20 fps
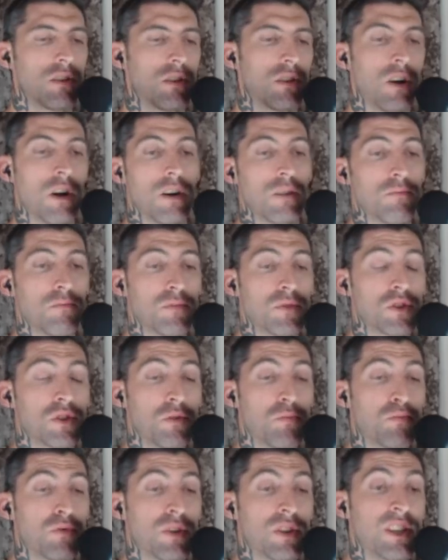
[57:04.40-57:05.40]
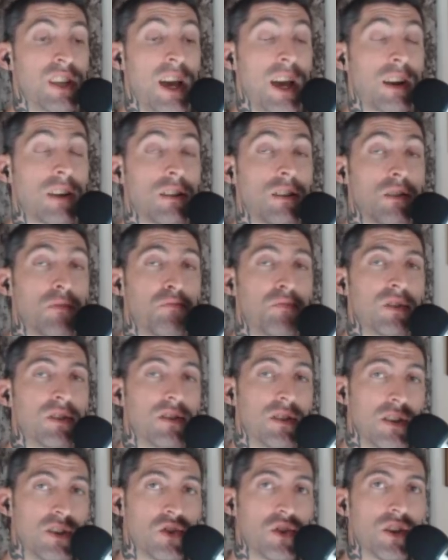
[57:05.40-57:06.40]
comes to protect the
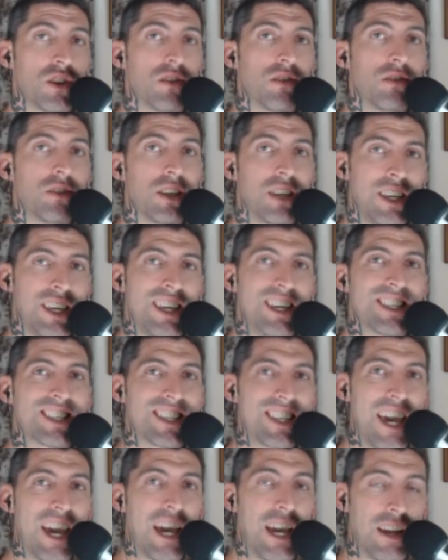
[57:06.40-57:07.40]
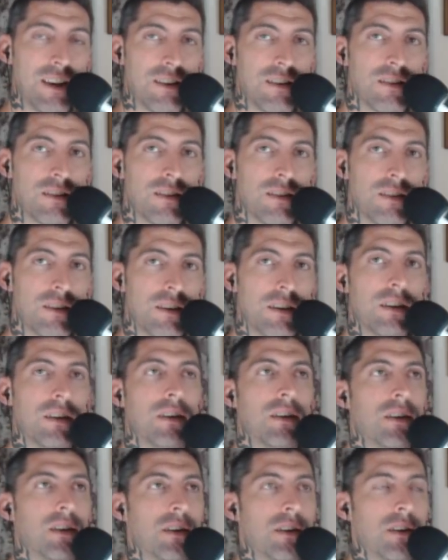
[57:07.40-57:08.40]
position that he has gained.
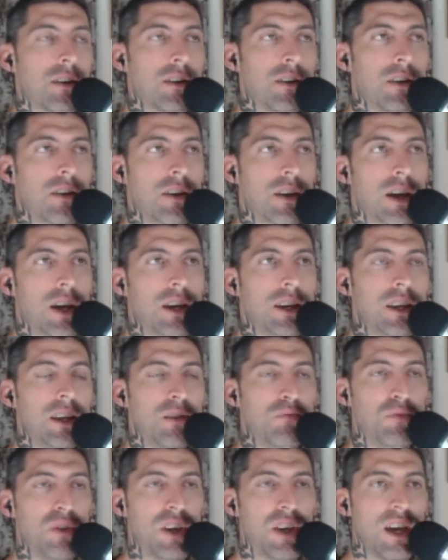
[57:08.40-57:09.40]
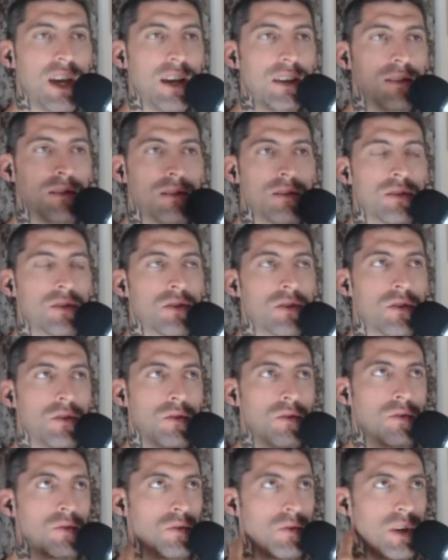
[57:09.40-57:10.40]
And he begins
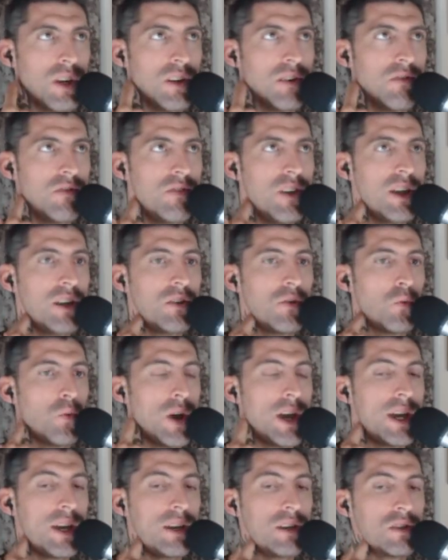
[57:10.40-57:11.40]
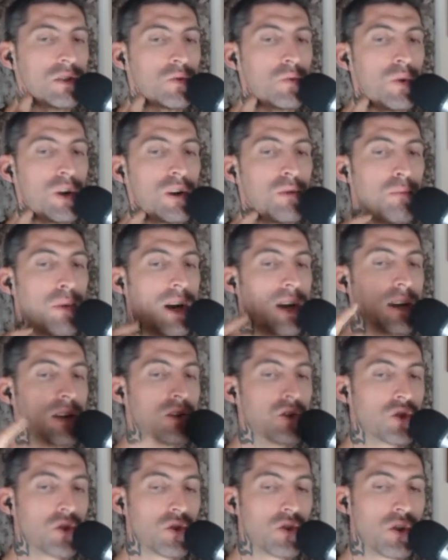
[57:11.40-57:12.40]
to invent ways whereby
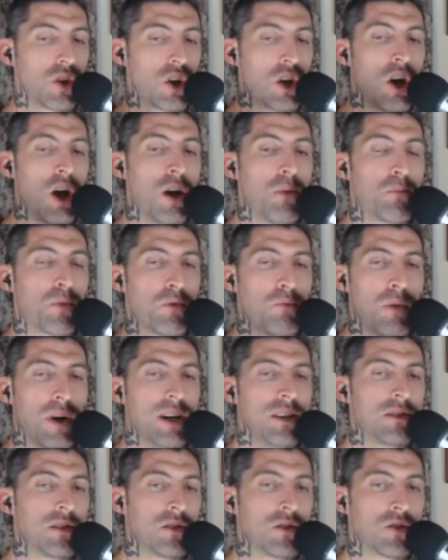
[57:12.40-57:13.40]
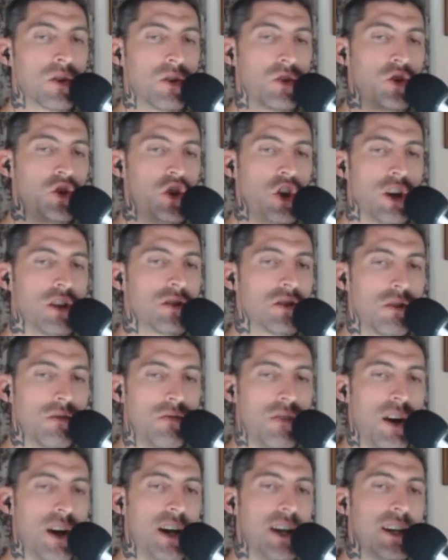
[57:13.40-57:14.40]
certain compromises are
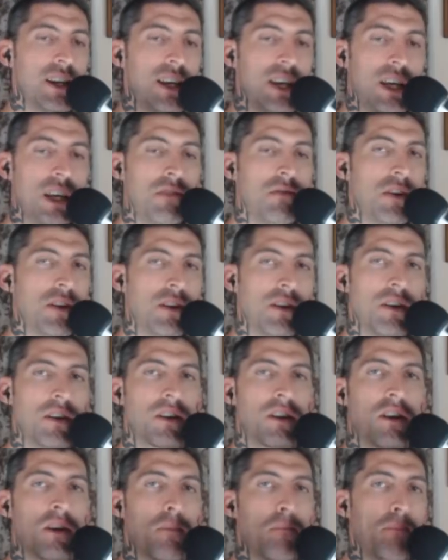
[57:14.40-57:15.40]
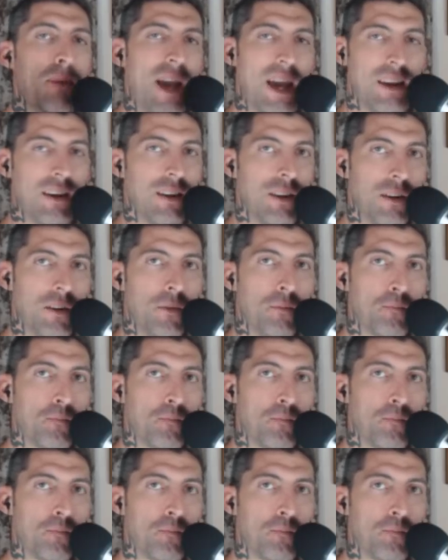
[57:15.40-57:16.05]
justified, even commanded.